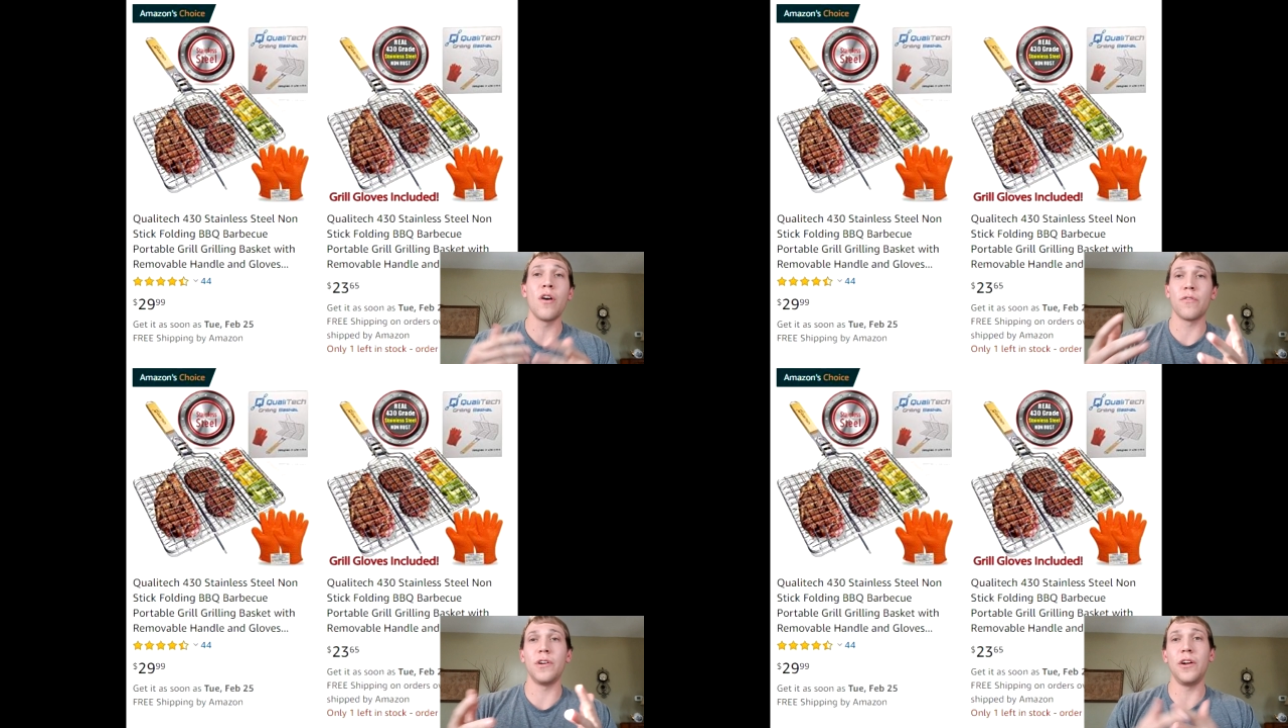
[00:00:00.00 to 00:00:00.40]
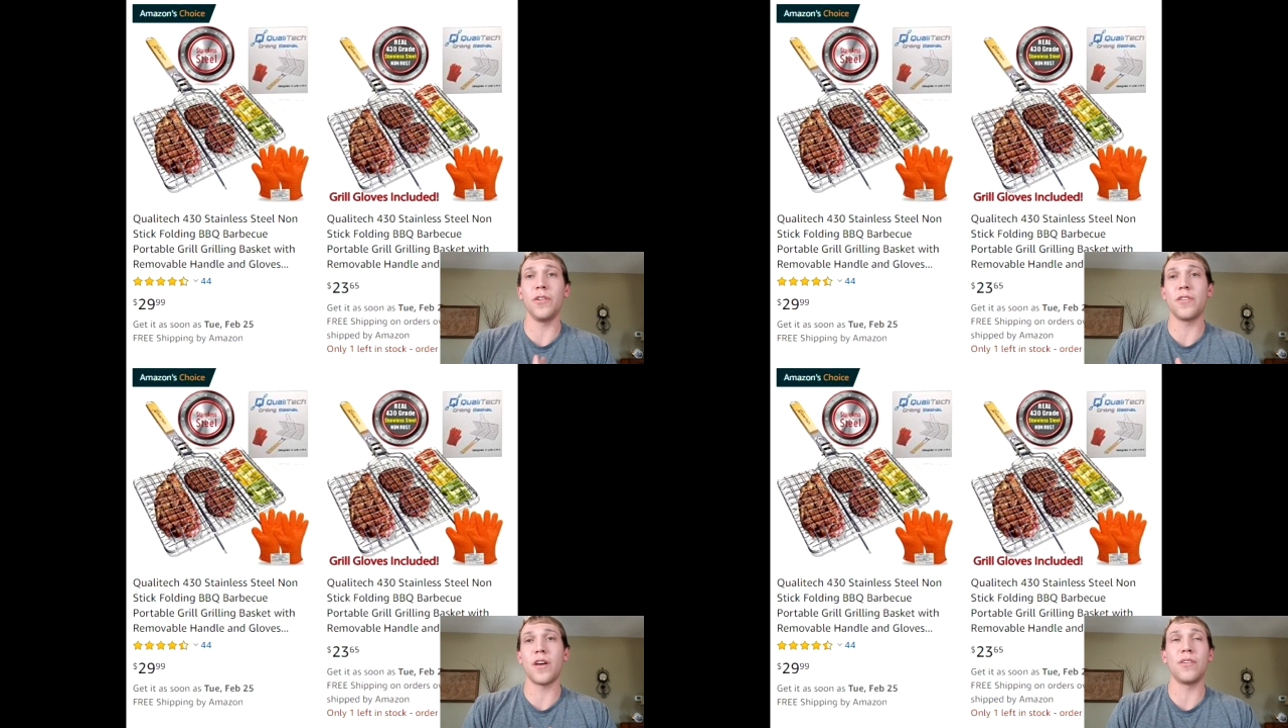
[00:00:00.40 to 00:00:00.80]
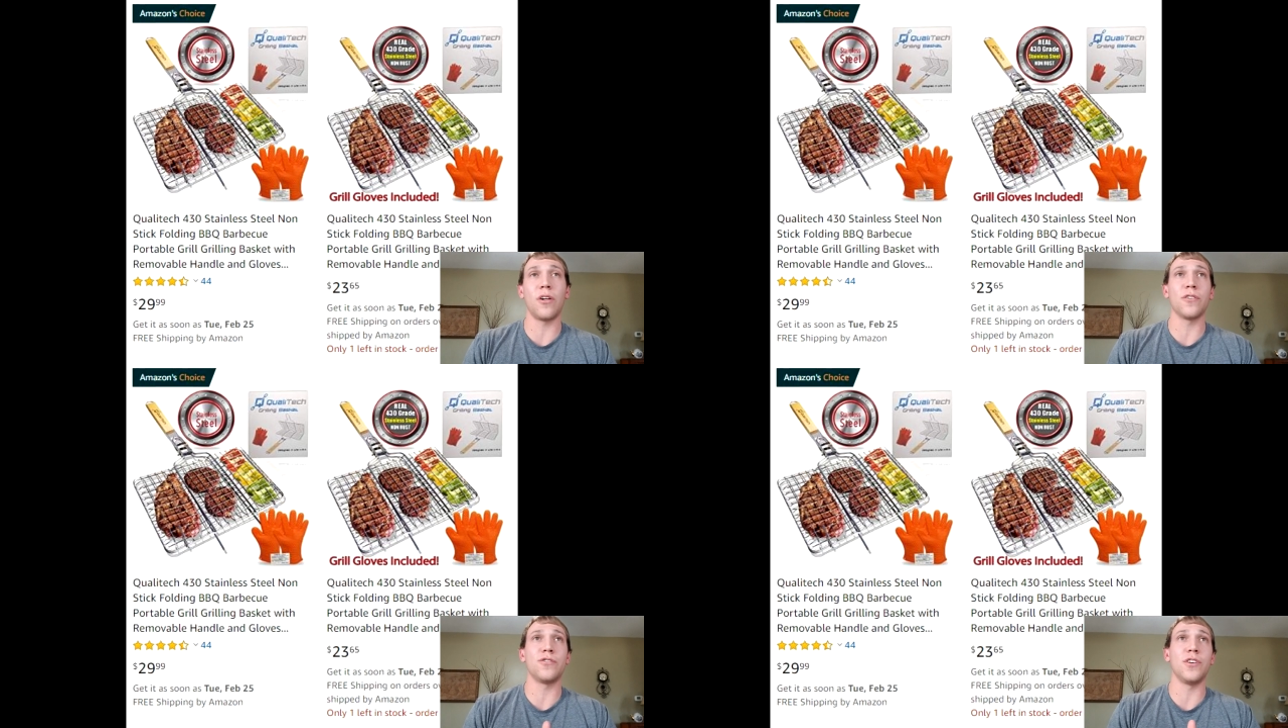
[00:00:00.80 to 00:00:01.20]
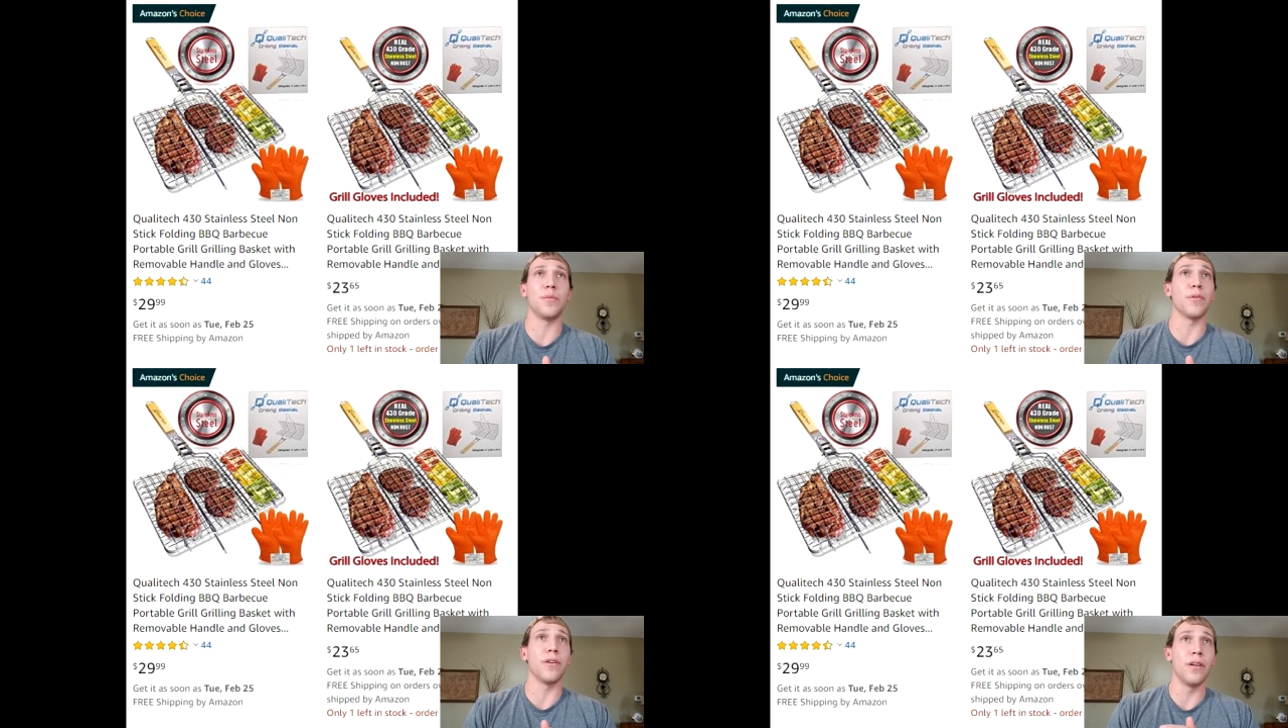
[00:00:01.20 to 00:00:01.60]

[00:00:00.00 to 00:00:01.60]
for nearly $7 cheaper.